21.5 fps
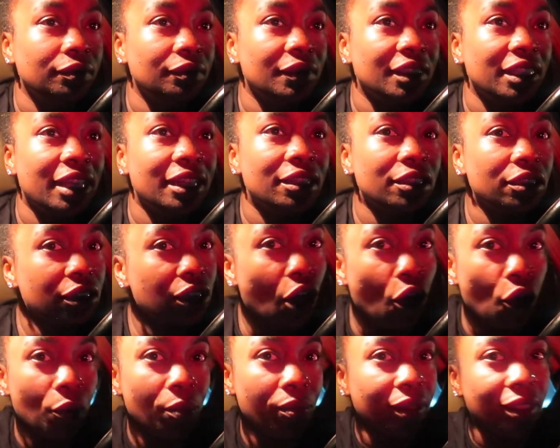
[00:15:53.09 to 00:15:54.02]
that is
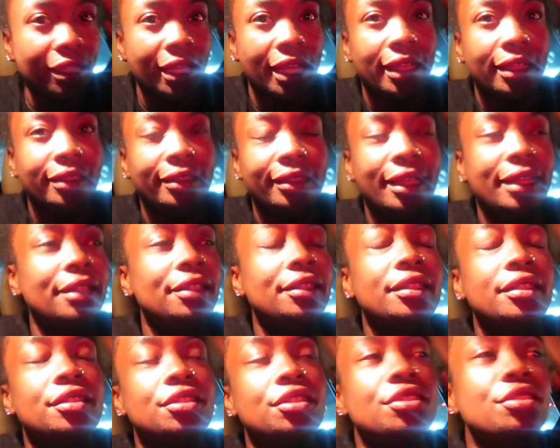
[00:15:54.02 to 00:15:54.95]
open like later.
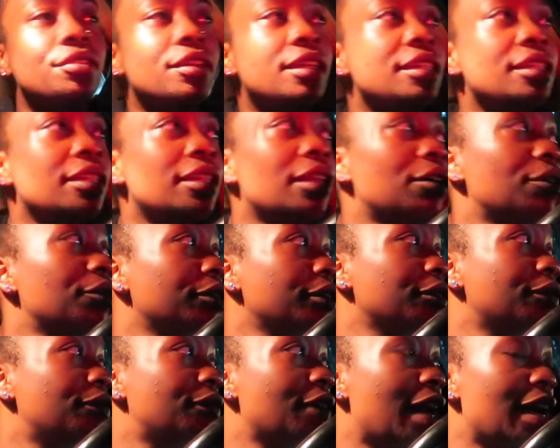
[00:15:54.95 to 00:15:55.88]
It's just crazy that only
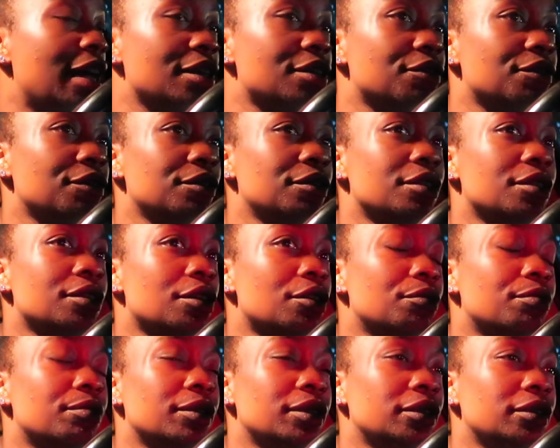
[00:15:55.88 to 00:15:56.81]
fast food is
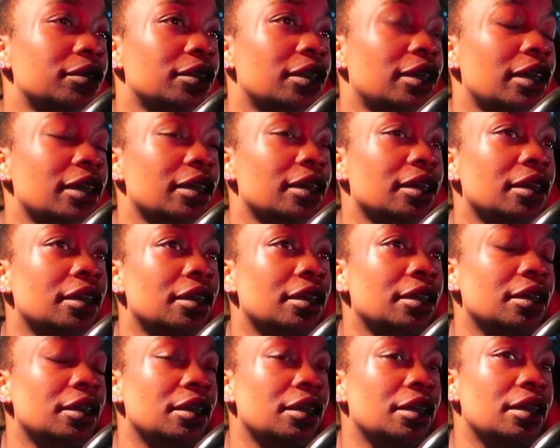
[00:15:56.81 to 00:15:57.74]
open late.
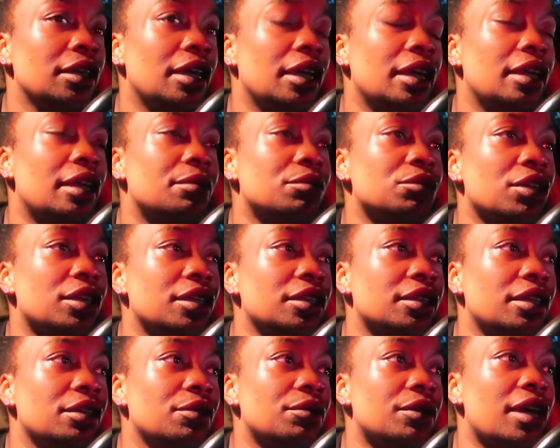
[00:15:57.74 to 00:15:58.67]
And I'm trying to
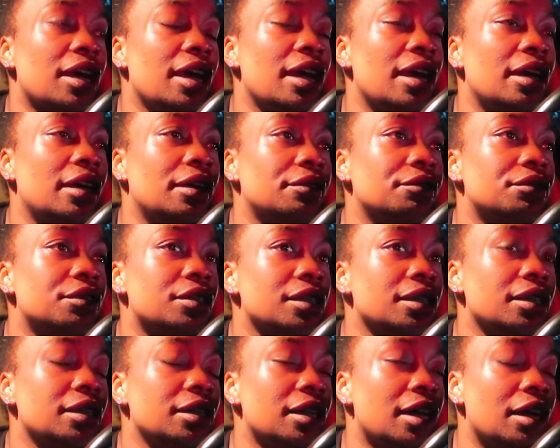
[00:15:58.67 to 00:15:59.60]
think what I have to
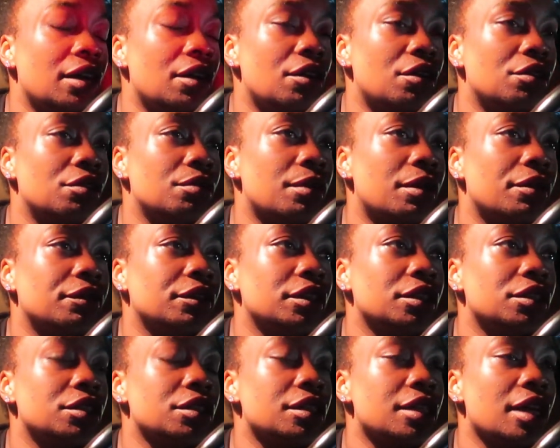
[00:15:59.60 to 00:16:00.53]
eat at home. I
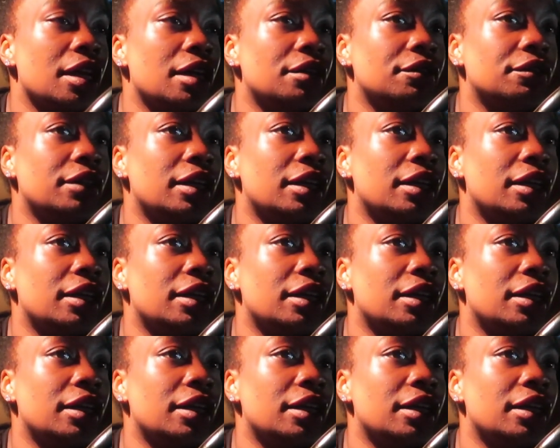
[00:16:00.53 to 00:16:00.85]
really just have